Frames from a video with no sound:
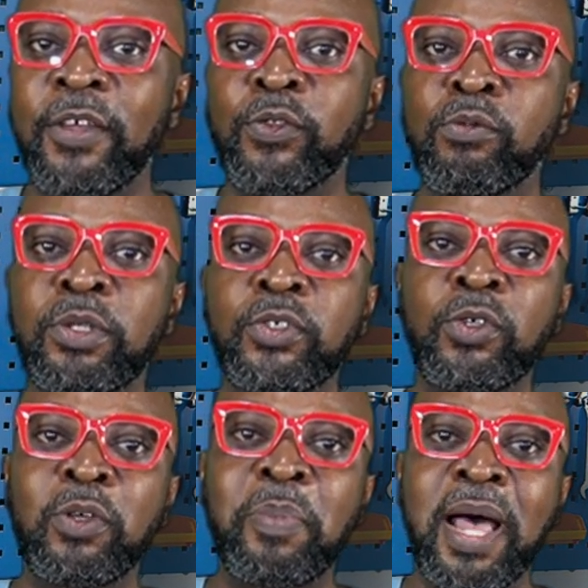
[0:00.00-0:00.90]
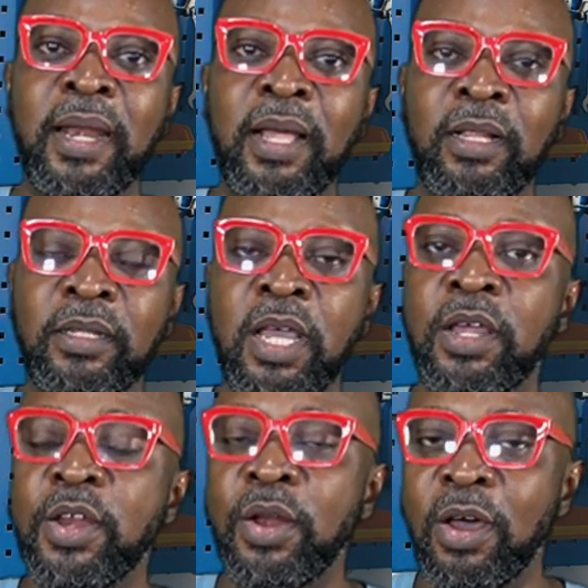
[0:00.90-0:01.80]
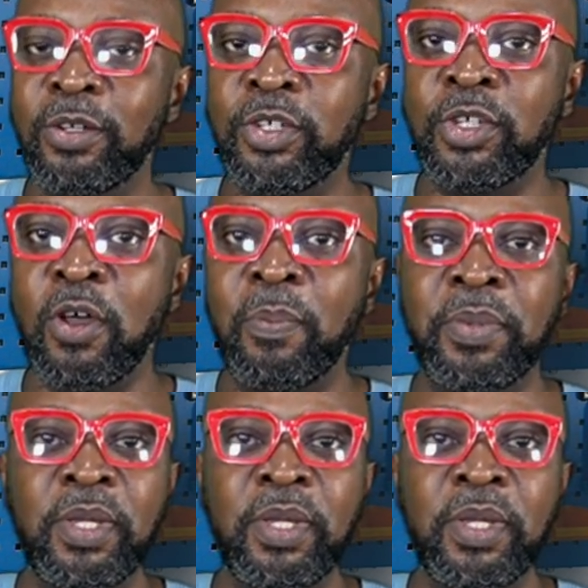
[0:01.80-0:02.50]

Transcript: through the solar panel non-stop,